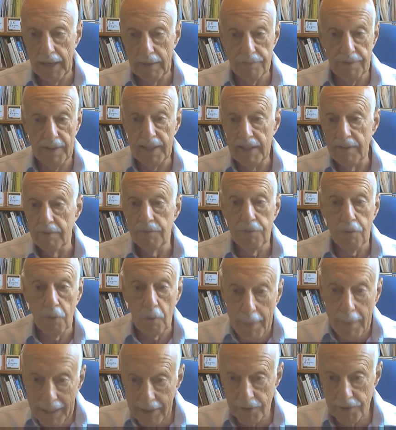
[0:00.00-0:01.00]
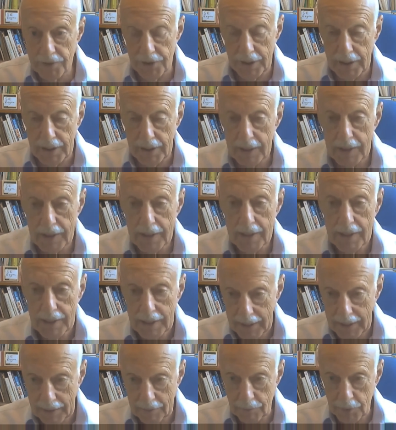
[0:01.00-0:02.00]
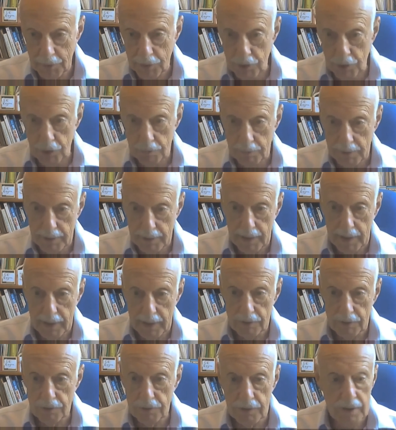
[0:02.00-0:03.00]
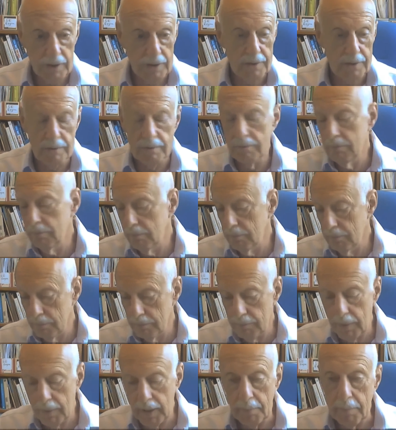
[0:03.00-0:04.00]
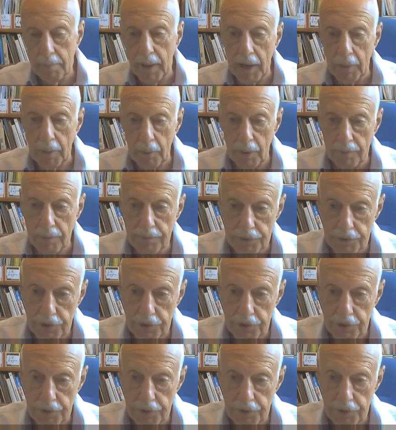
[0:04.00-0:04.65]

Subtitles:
In fact, informality in recruitment is a byword for